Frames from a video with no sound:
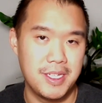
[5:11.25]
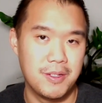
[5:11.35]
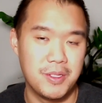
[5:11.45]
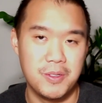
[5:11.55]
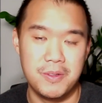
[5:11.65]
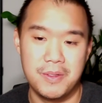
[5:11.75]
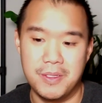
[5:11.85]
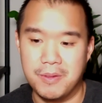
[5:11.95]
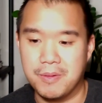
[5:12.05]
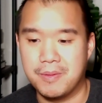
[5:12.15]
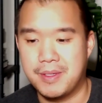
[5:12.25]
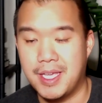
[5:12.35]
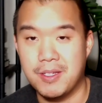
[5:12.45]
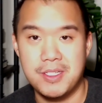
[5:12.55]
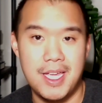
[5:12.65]
You know, you
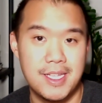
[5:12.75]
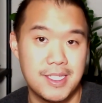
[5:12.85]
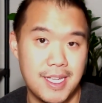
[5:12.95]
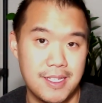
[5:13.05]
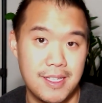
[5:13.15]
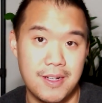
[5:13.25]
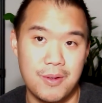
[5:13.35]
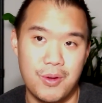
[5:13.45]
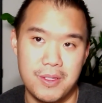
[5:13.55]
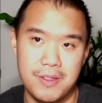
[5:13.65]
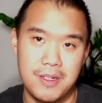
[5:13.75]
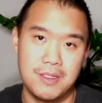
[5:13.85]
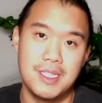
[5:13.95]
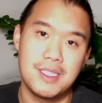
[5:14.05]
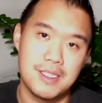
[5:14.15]
get your tenants out of there, whether their
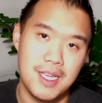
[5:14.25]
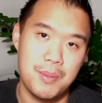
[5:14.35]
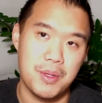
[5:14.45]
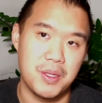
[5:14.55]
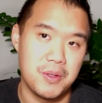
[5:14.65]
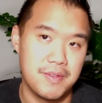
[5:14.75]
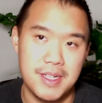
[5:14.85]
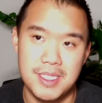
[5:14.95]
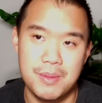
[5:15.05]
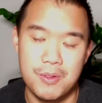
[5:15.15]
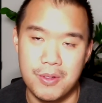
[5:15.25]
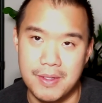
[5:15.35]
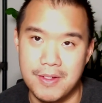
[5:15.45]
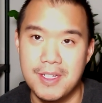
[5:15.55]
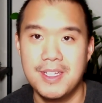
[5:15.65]
lease is up or you evict them or
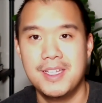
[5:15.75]
whatever.